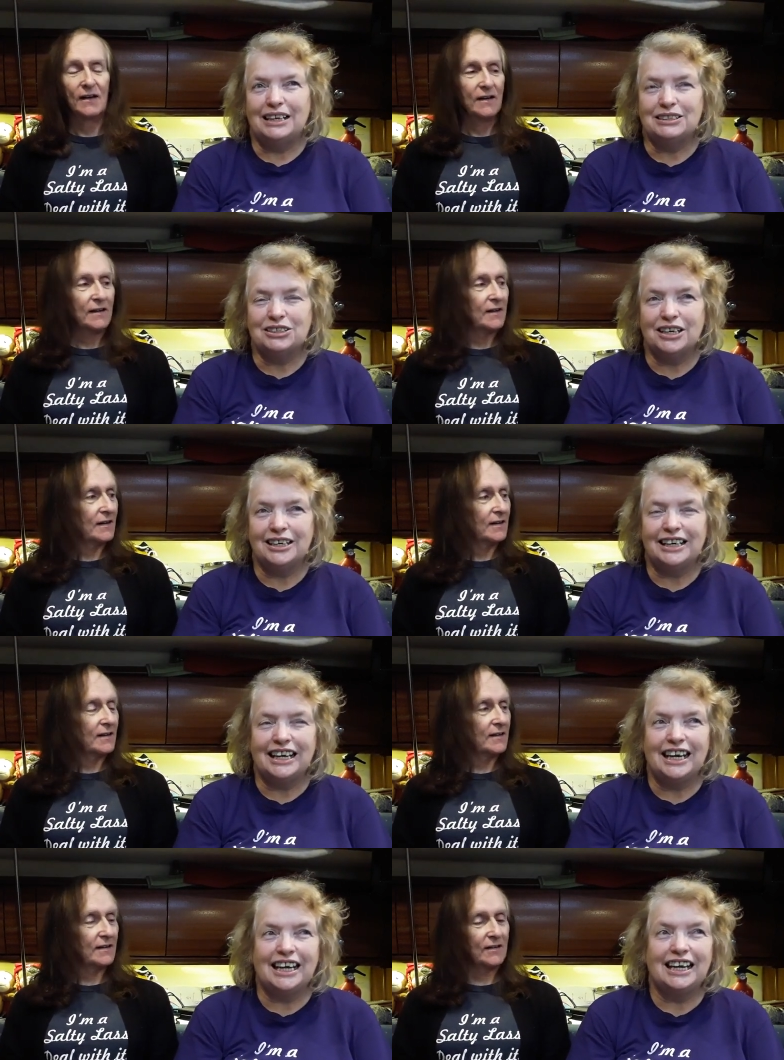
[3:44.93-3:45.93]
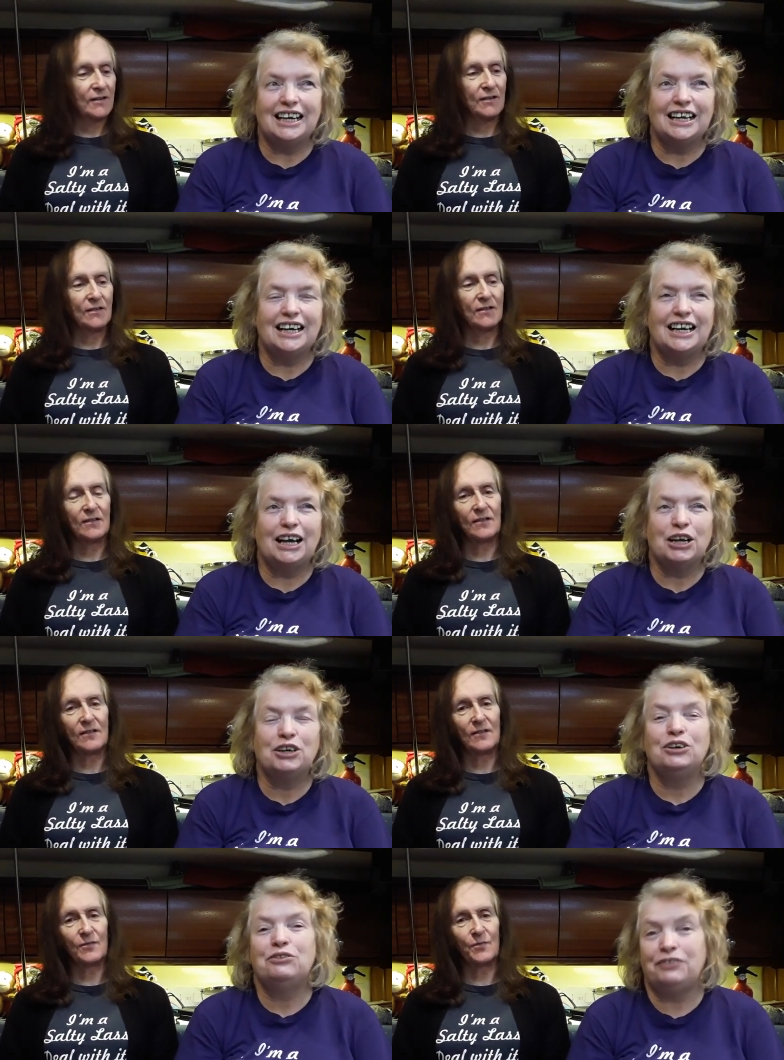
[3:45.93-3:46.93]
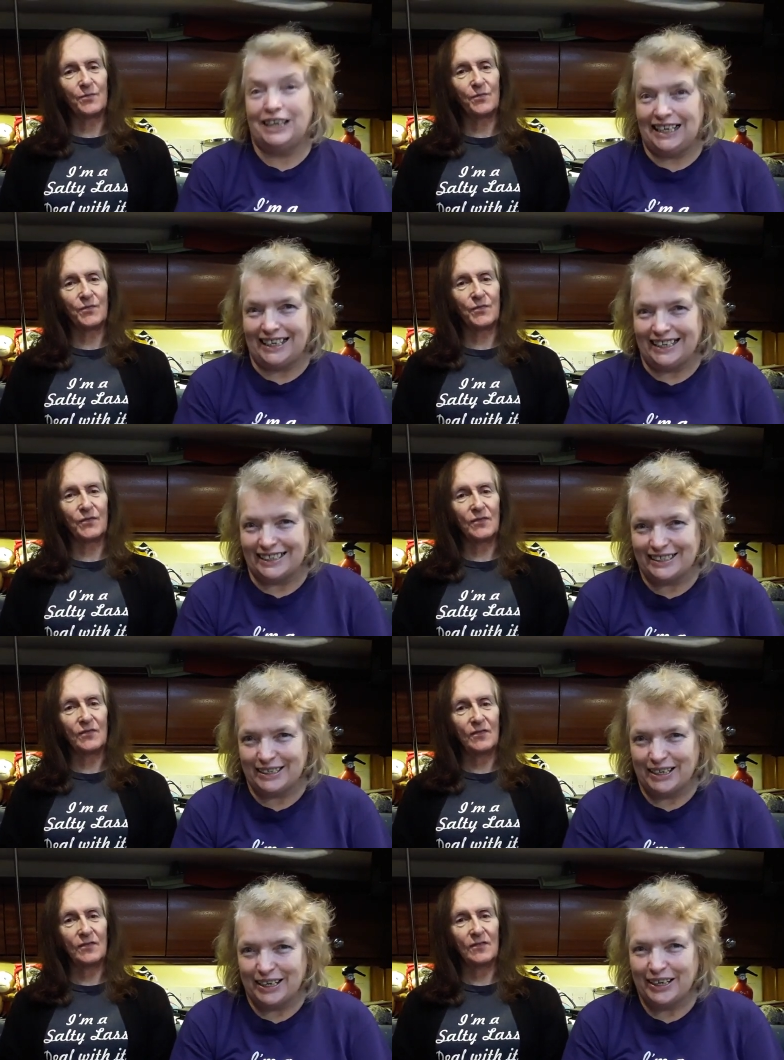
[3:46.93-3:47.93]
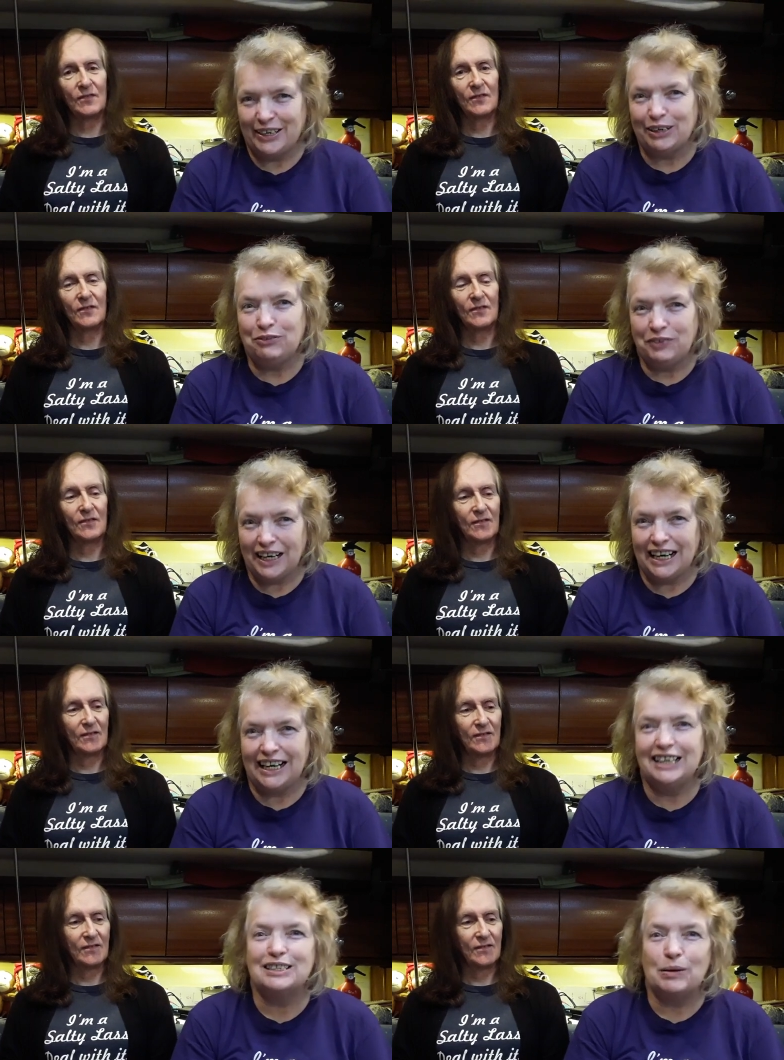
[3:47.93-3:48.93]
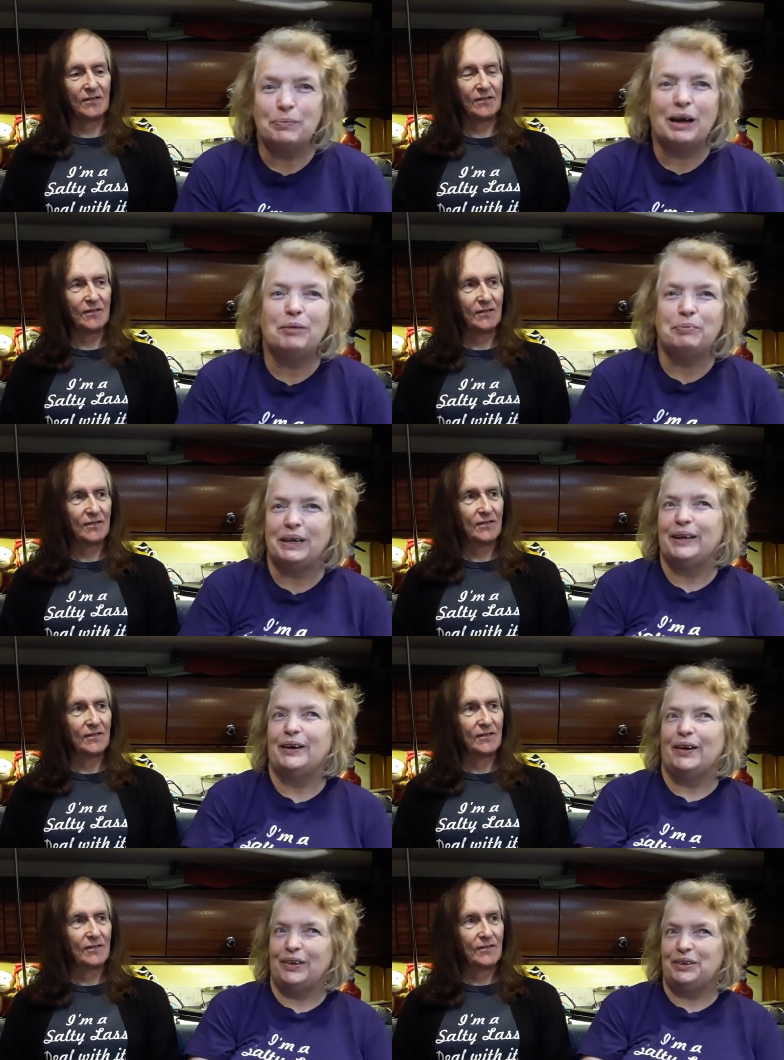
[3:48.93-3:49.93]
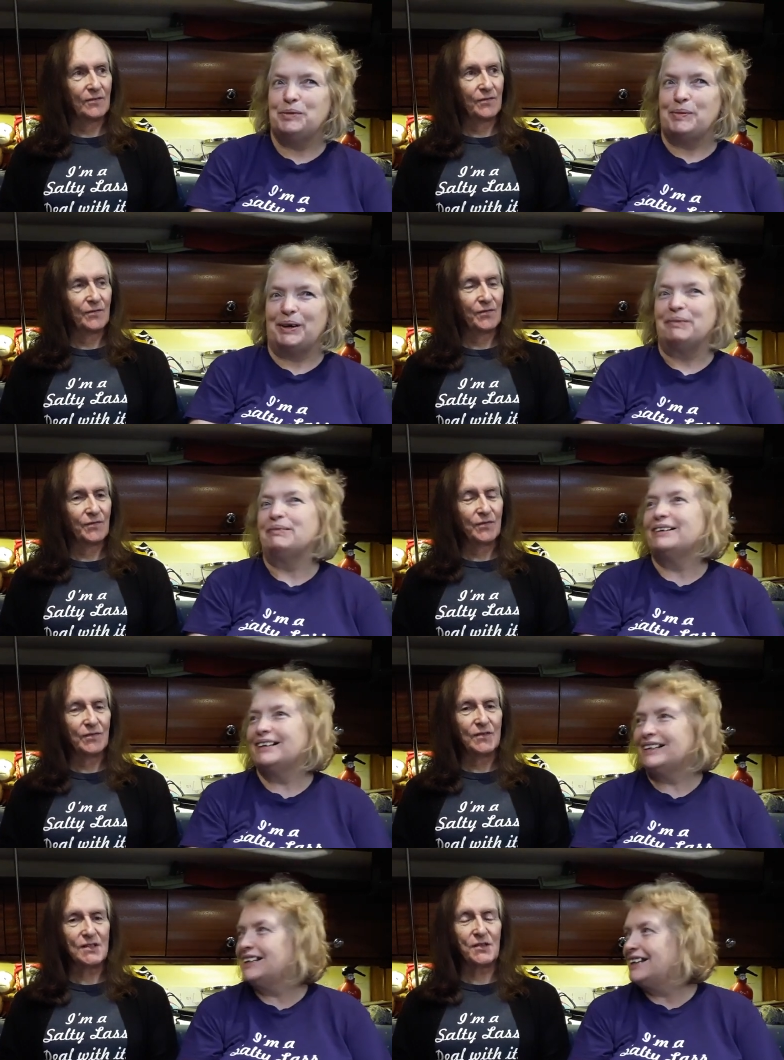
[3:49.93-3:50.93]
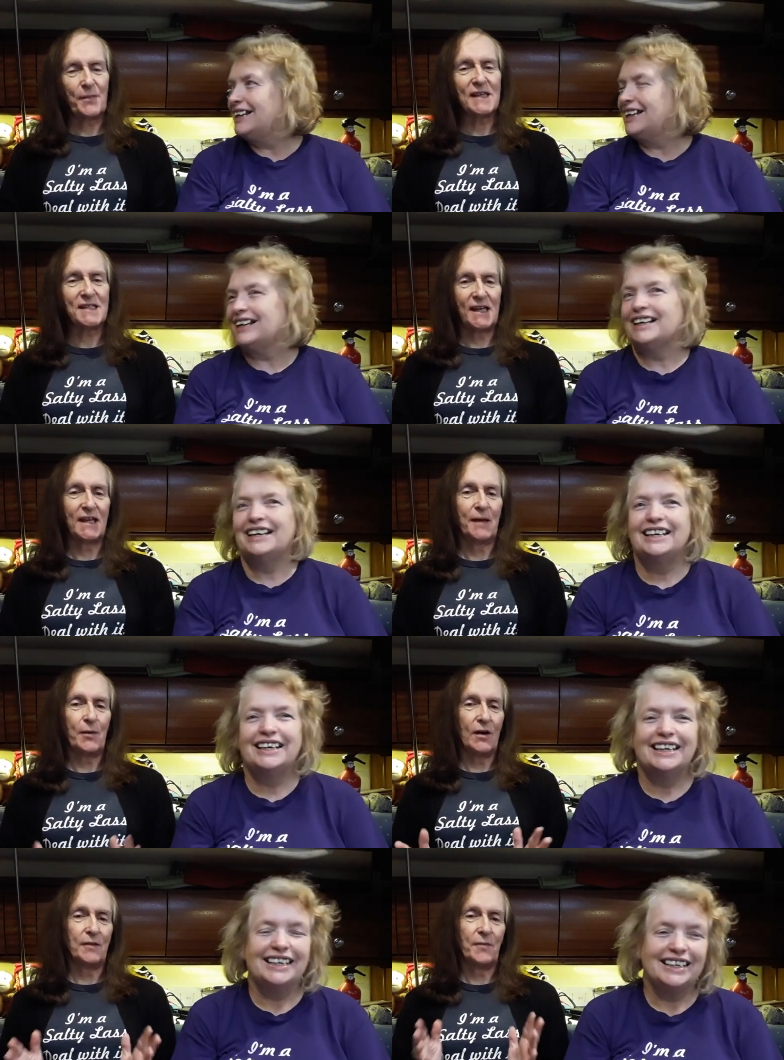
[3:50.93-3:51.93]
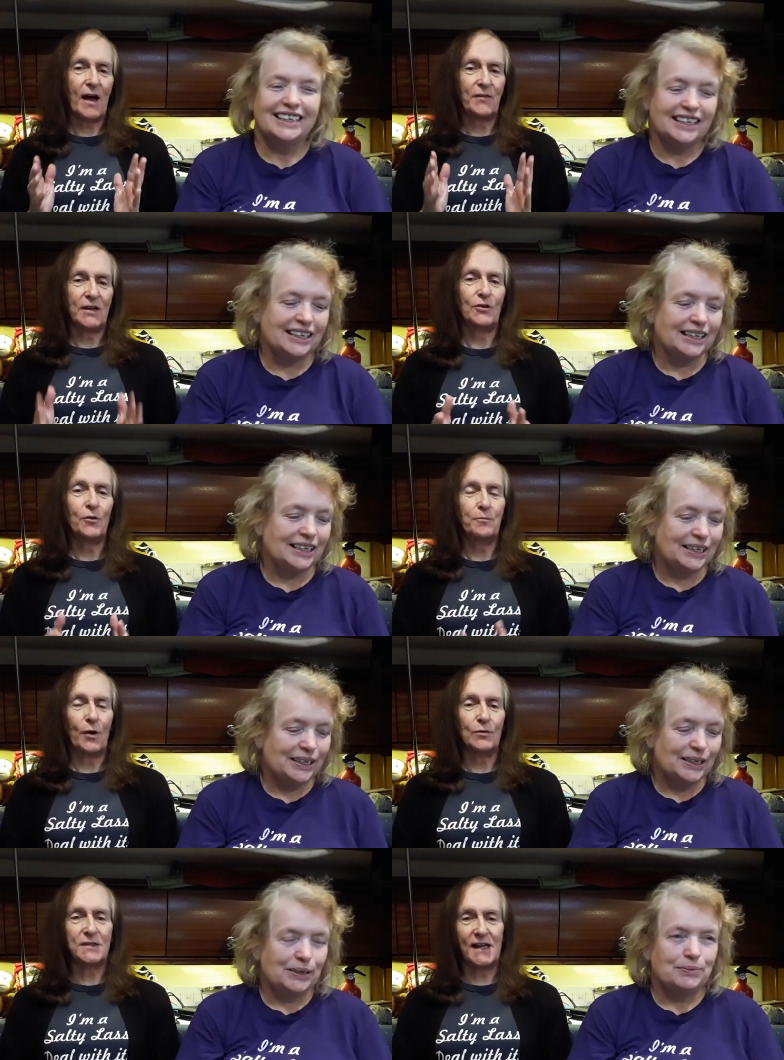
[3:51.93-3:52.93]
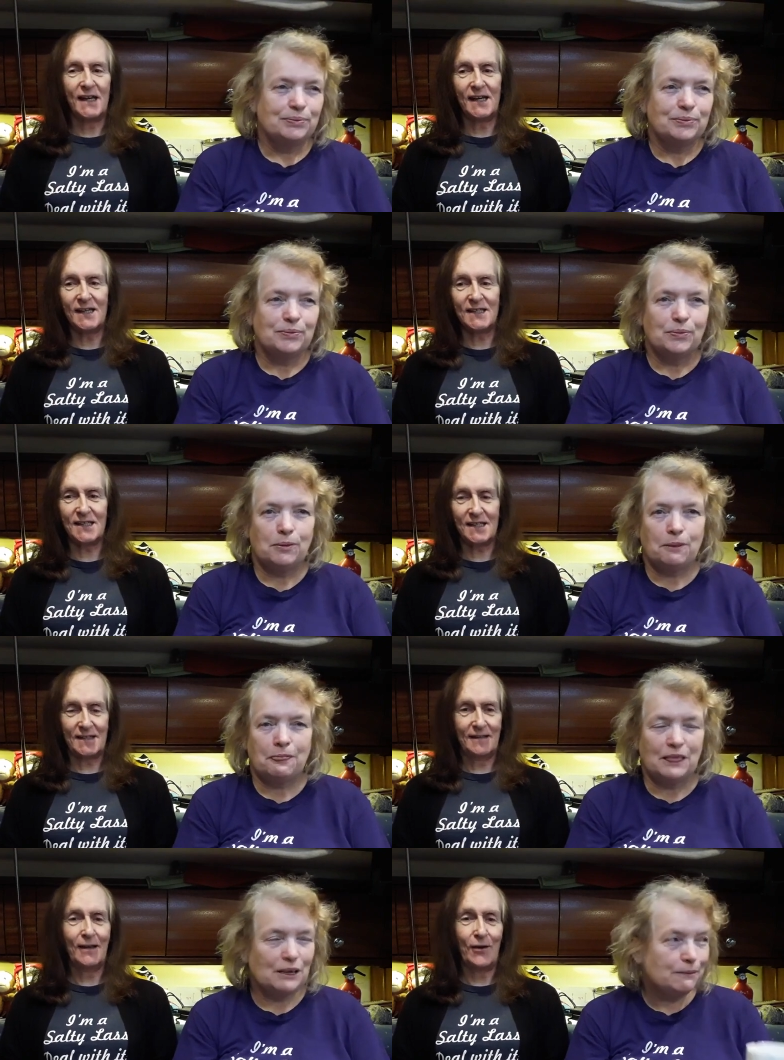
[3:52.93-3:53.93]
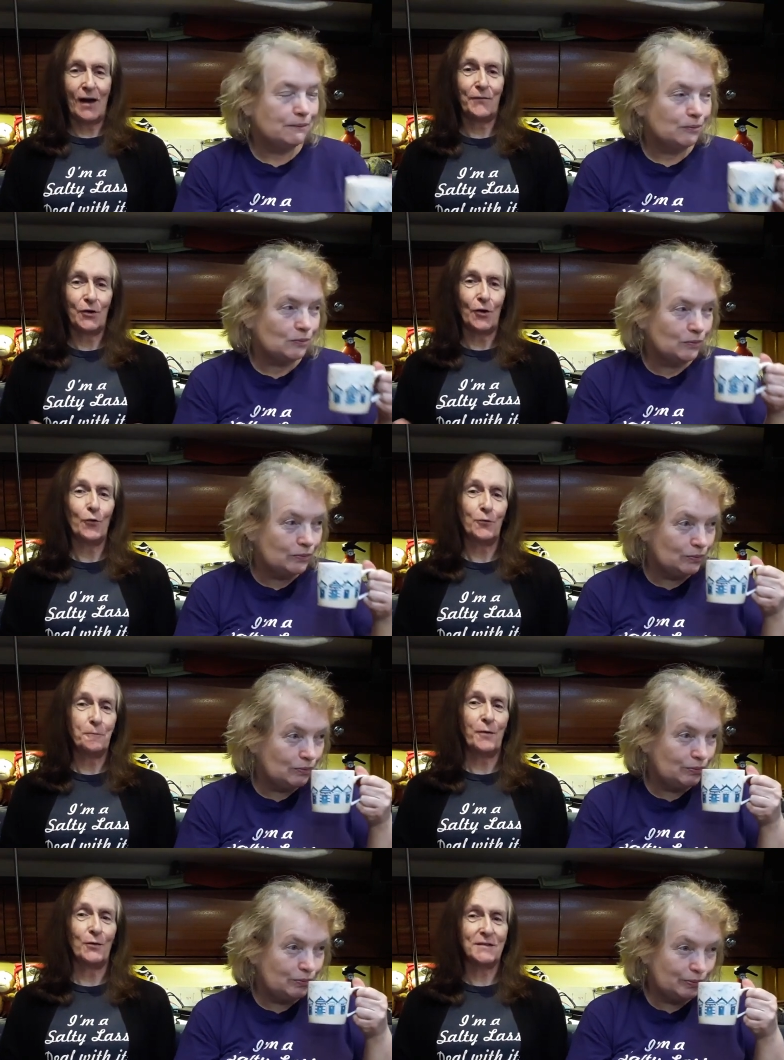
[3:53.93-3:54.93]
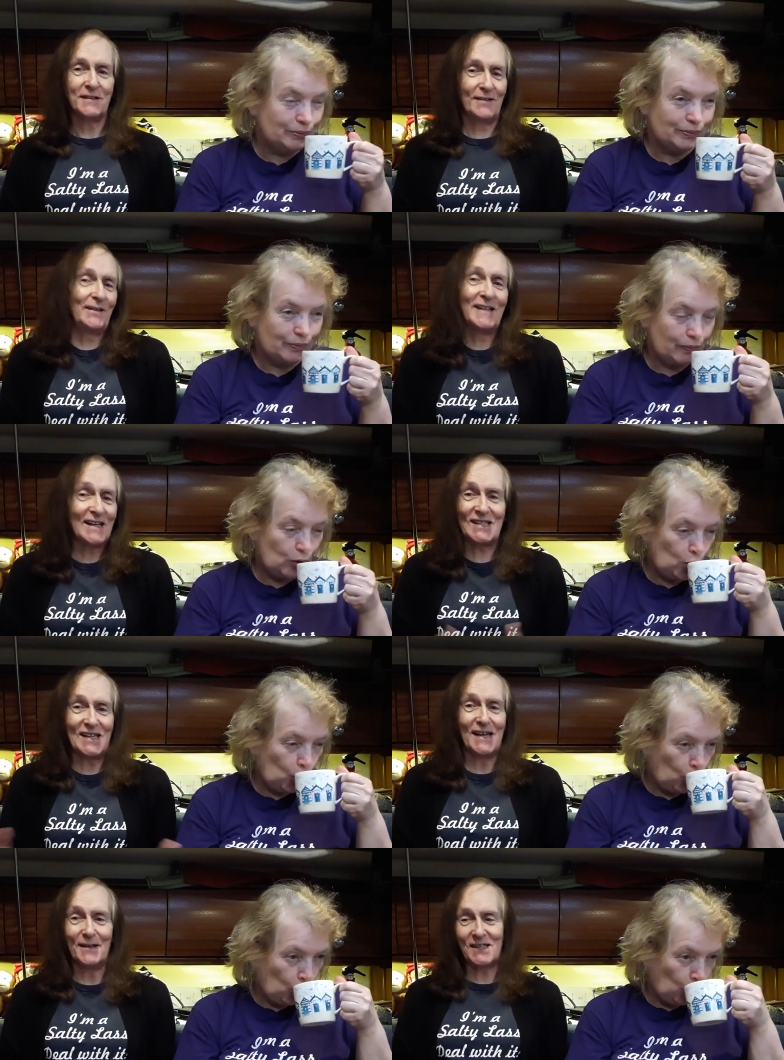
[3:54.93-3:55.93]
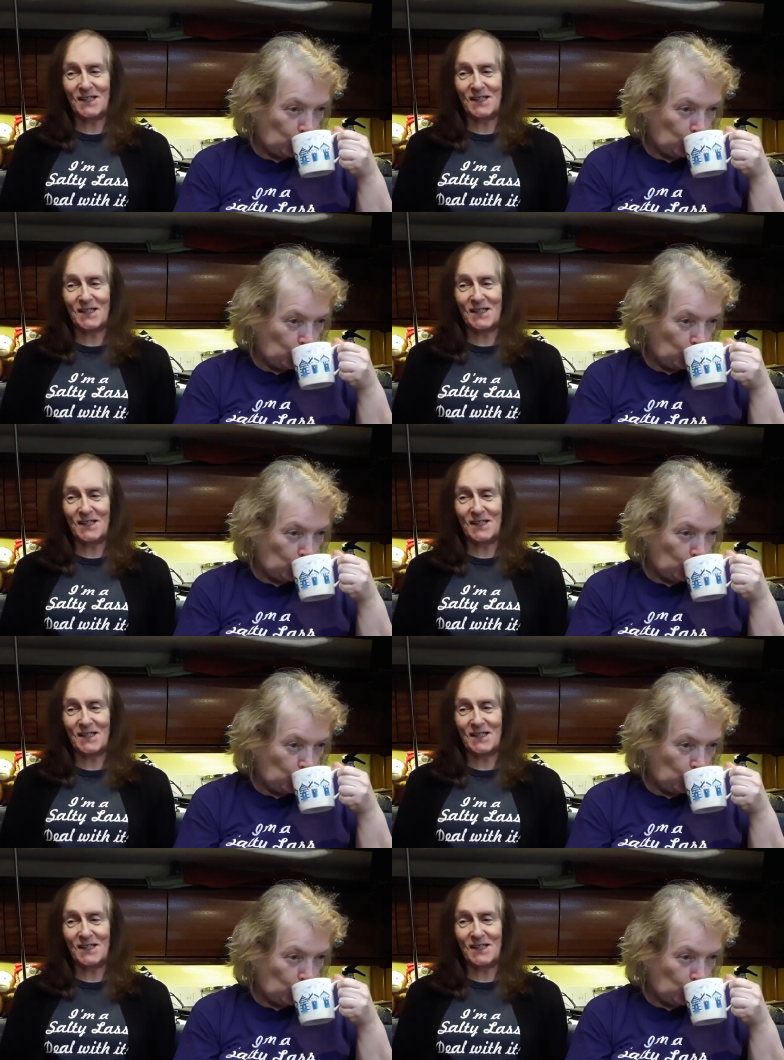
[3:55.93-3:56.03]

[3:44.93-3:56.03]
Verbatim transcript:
Speaker 1: Certainly good feelings. Good feelings about being on your
Speaker 2: boat. So the best thing about having your own boat is you have your own boat. I mean, that's it. It's